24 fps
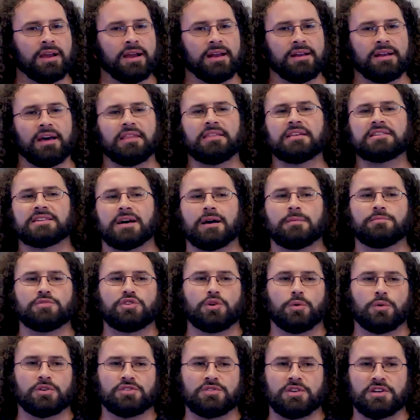And other
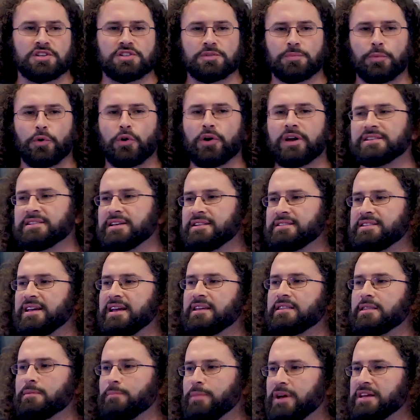times you want to exploit and
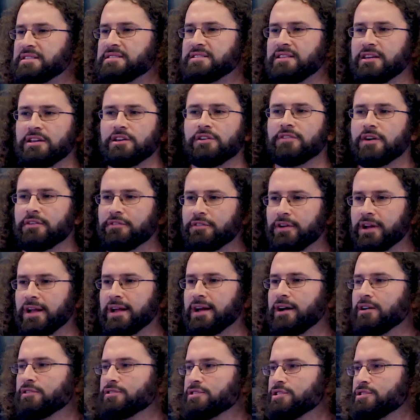take the best thing you've ever
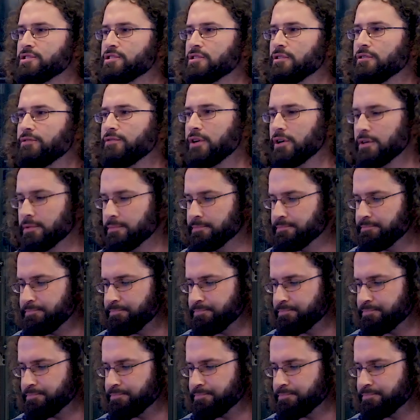encountered so far.